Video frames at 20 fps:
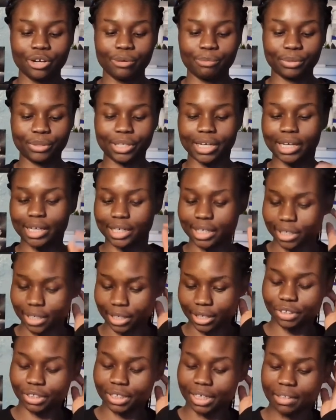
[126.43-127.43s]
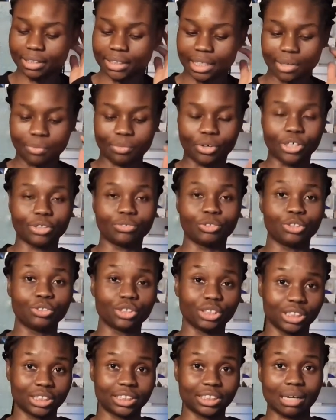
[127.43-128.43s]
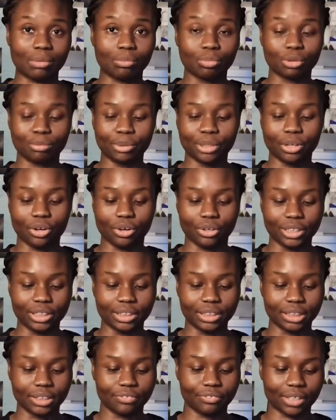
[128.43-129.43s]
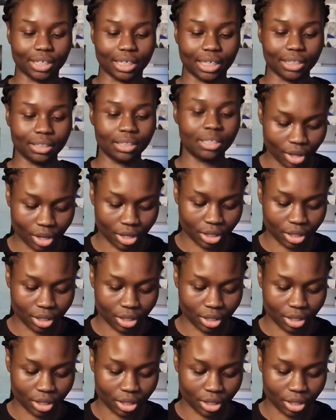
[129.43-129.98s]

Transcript: But then I figured out that using a stamp would be a lot easier for that.